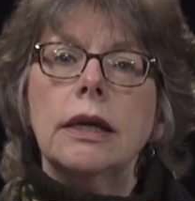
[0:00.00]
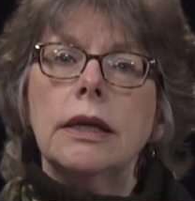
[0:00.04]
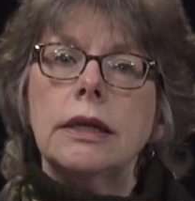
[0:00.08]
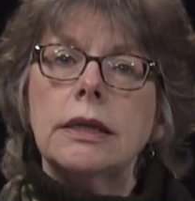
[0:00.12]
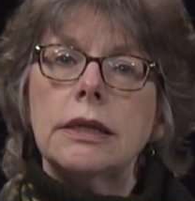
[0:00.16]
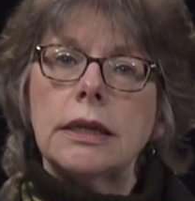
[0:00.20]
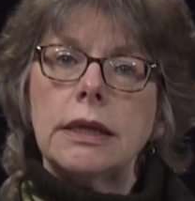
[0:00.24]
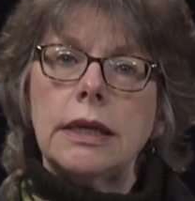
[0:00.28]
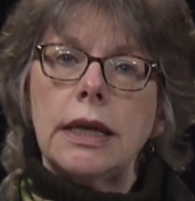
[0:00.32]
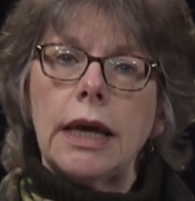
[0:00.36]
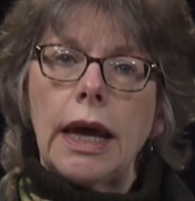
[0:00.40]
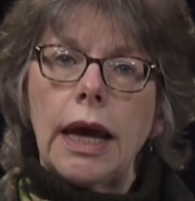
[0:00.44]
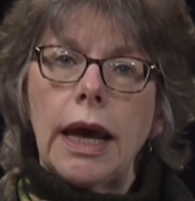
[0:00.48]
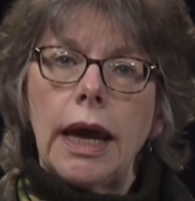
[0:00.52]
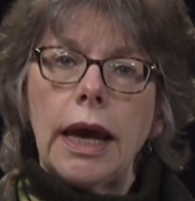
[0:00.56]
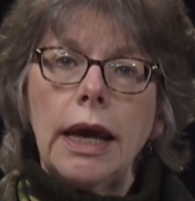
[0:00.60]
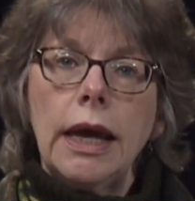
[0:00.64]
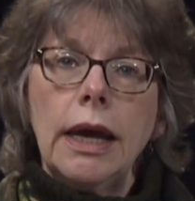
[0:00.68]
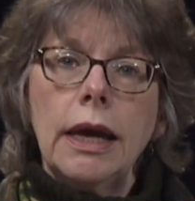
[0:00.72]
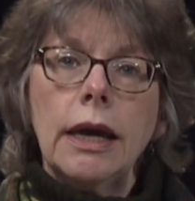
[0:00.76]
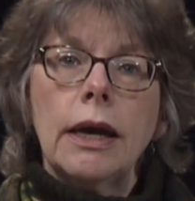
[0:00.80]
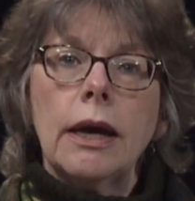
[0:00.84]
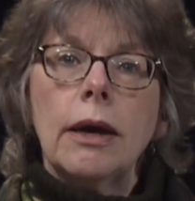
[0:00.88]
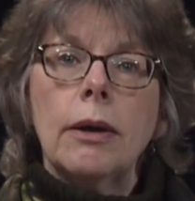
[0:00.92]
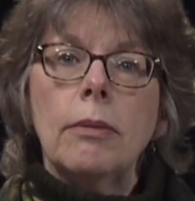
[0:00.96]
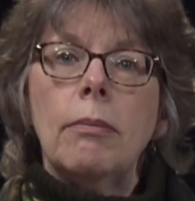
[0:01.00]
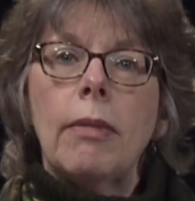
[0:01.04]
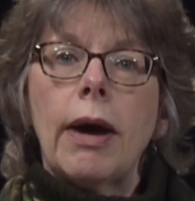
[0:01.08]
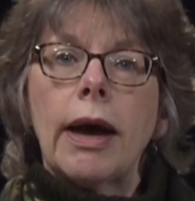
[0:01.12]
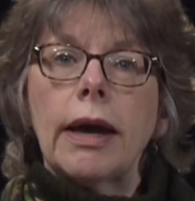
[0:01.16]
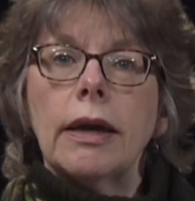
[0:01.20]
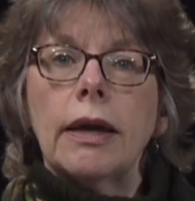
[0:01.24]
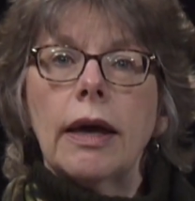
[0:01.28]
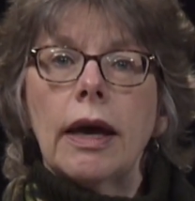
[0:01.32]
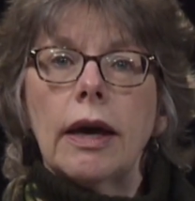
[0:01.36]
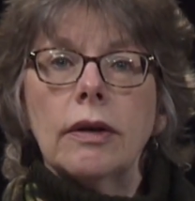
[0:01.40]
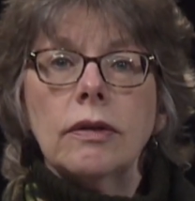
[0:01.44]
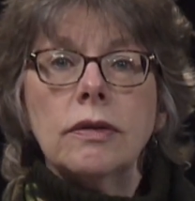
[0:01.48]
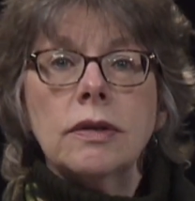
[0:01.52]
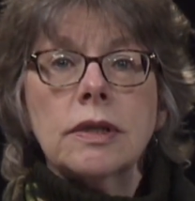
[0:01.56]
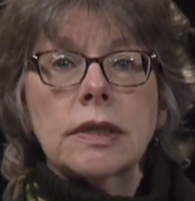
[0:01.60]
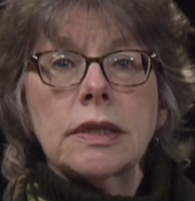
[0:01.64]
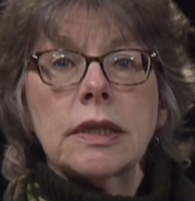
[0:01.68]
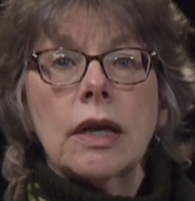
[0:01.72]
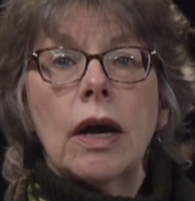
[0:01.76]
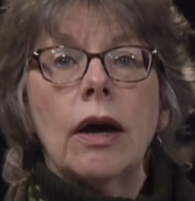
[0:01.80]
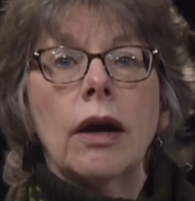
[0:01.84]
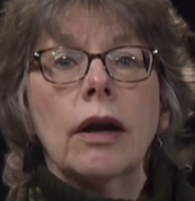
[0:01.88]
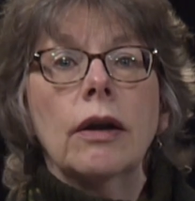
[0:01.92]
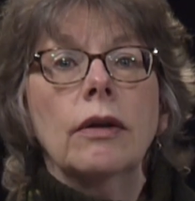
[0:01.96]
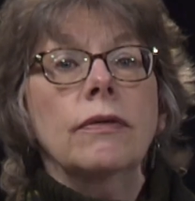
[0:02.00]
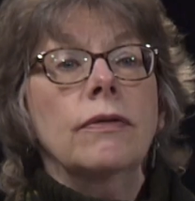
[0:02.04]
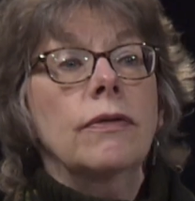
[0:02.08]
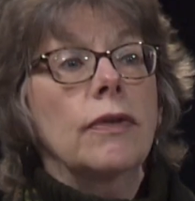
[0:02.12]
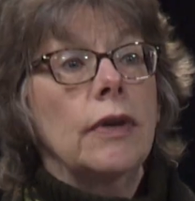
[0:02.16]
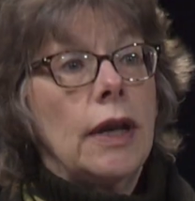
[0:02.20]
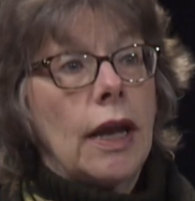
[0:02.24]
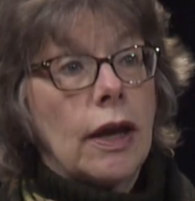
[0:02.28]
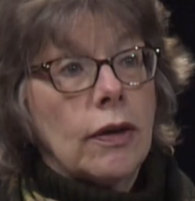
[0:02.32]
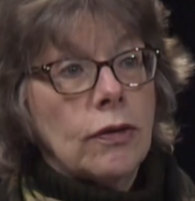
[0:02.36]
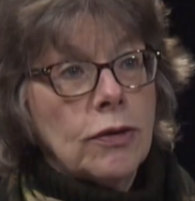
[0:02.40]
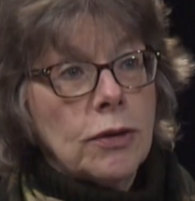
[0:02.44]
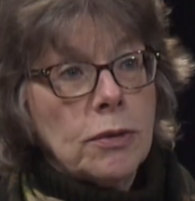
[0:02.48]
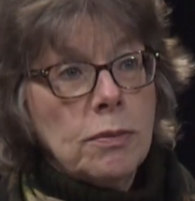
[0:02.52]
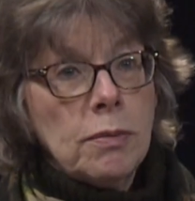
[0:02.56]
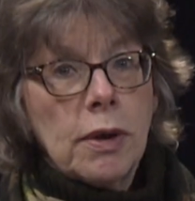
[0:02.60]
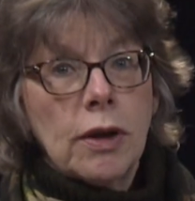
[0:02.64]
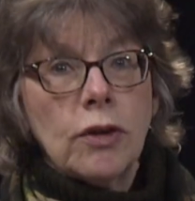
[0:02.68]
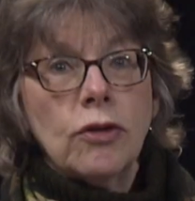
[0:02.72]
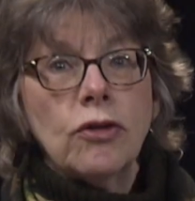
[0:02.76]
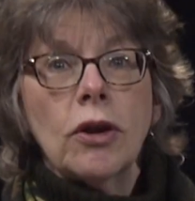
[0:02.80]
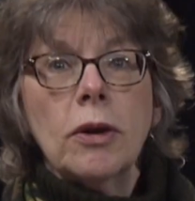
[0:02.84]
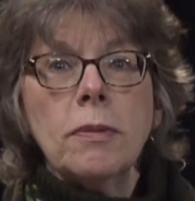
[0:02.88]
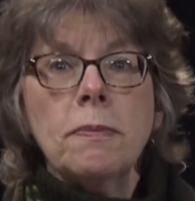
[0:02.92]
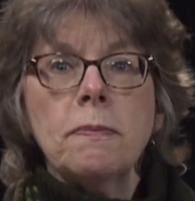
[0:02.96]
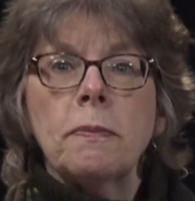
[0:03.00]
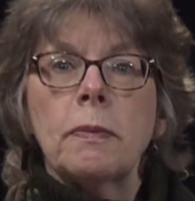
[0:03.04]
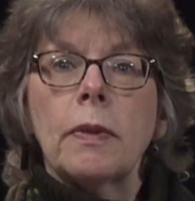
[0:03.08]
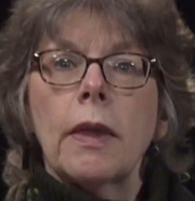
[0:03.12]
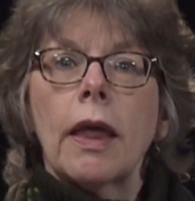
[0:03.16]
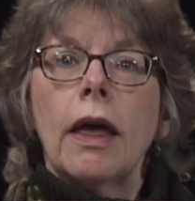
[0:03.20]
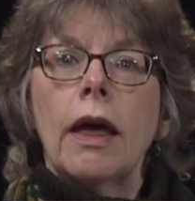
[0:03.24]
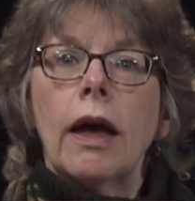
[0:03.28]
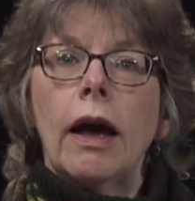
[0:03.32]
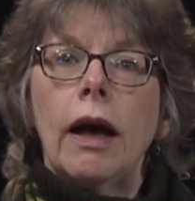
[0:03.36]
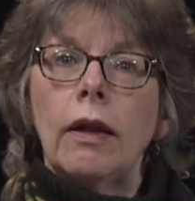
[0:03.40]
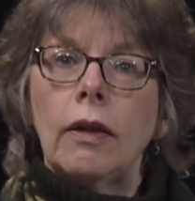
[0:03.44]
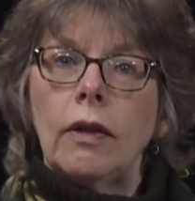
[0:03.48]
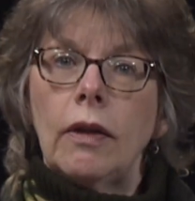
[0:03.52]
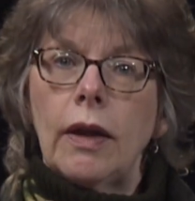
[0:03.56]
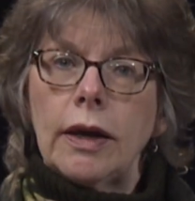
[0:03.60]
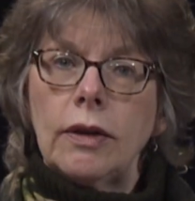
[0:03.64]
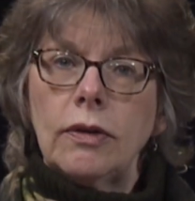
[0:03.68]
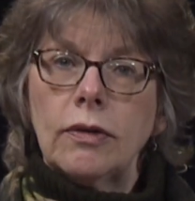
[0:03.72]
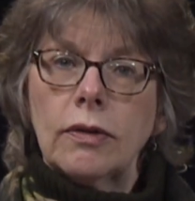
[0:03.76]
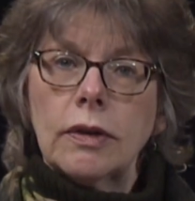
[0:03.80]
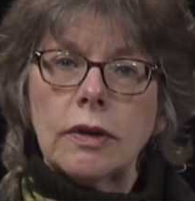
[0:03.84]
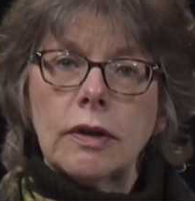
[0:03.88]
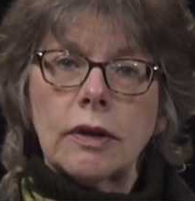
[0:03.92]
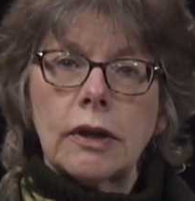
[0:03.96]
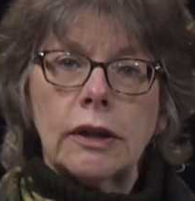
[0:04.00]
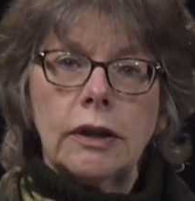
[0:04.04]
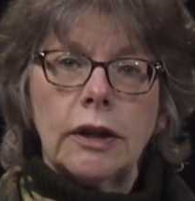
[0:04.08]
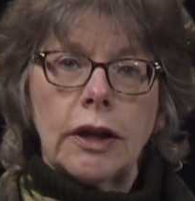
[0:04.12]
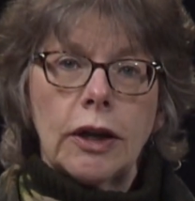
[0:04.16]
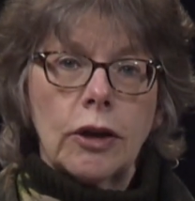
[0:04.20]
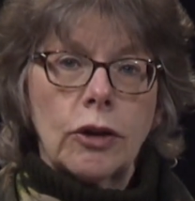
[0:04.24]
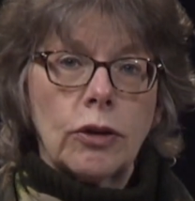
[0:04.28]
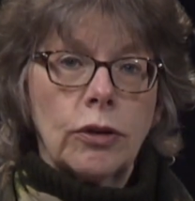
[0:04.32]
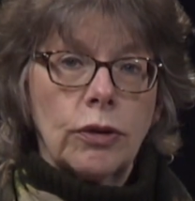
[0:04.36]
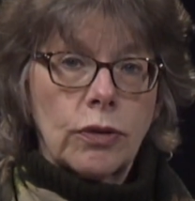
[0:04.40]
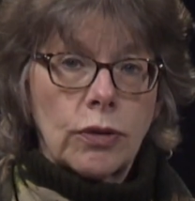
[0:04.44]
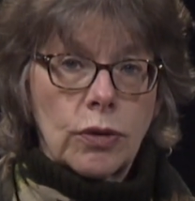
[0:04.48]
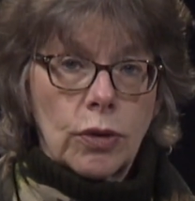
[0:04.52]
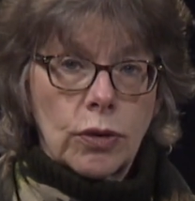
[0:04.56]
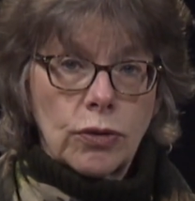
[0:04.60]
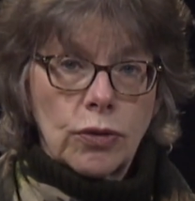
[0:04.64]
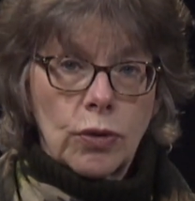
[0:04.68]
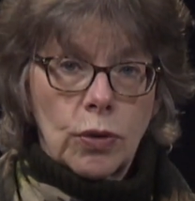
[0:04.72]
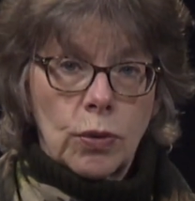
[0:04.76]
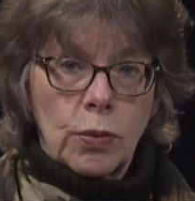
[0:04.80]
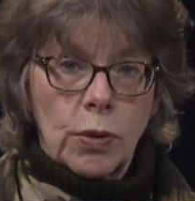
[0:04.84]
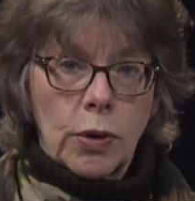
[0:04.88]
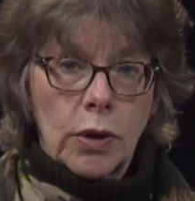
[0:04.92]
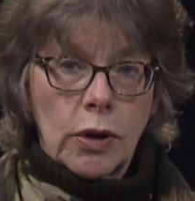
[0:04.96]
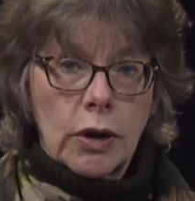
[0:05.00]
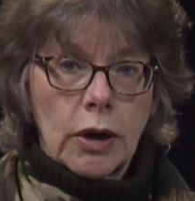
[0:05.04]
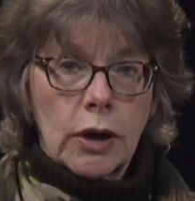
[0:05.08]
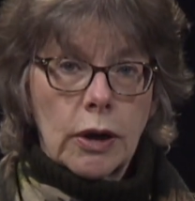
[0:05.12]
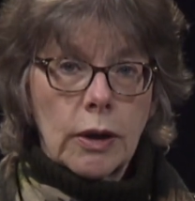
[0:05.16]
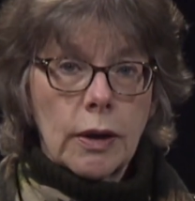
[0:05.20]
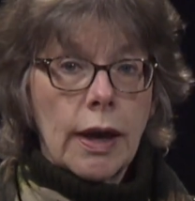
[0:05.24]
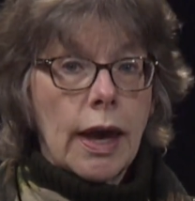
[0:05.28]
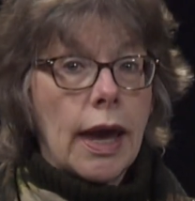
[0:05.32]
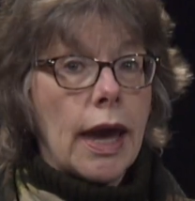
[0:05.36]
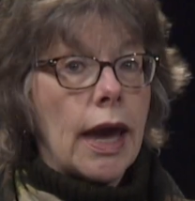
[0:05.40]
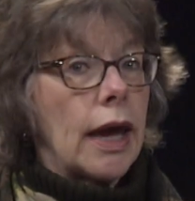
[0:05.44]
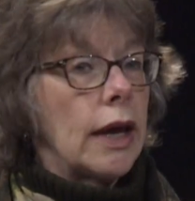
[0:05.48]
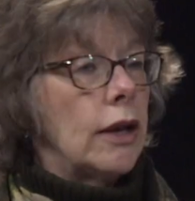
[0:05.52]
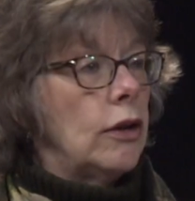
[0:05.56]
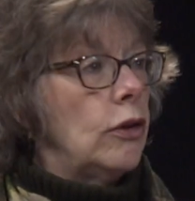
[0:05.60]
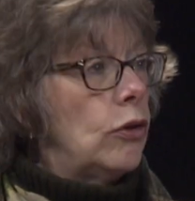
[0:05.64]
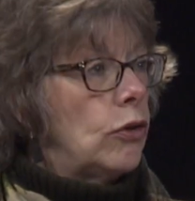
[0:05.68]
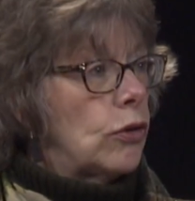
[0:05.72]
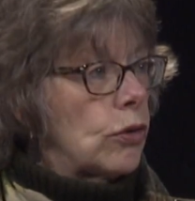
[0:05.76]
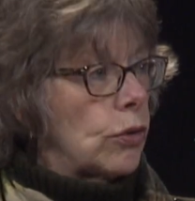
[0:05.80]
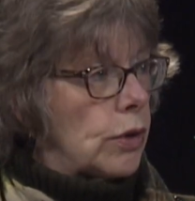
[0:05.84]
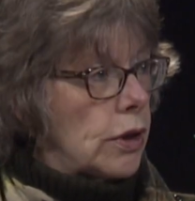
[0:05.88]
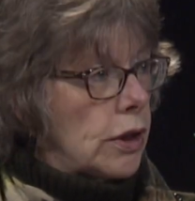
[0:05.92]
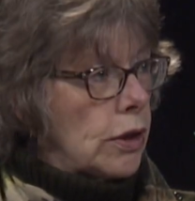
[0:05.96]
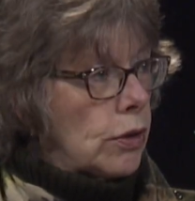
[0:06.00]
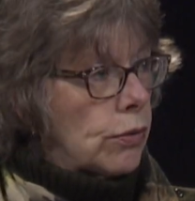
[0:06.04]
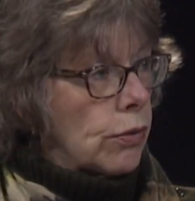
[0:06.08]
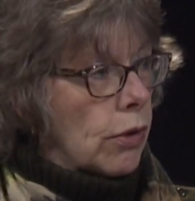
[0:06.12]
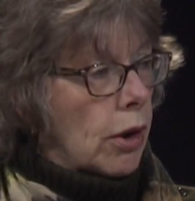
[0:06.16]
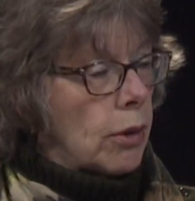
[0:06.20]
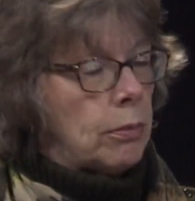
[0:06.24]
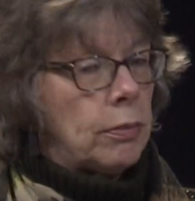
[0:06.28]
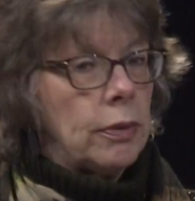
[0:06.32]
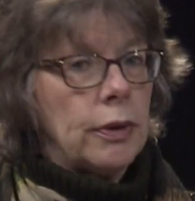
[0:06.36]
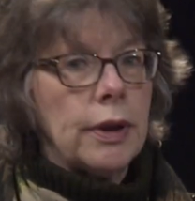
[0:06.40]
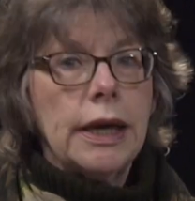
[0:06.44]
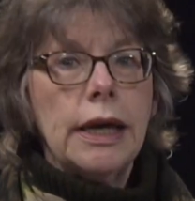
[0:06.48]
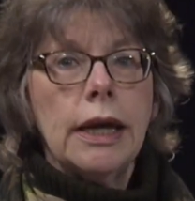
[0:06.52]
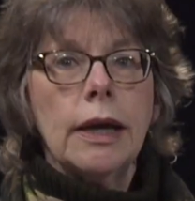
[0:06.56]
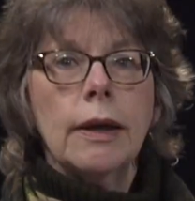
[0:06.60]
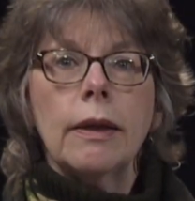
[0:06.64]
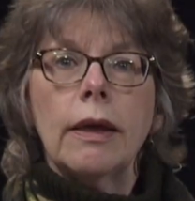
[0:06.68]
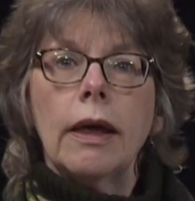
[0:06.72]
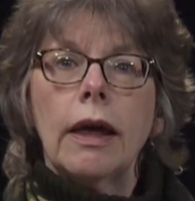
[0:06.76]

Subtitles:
Today, my guests are Vanessa Bishop, a licensed clinical social worker, and Judy Grumbly,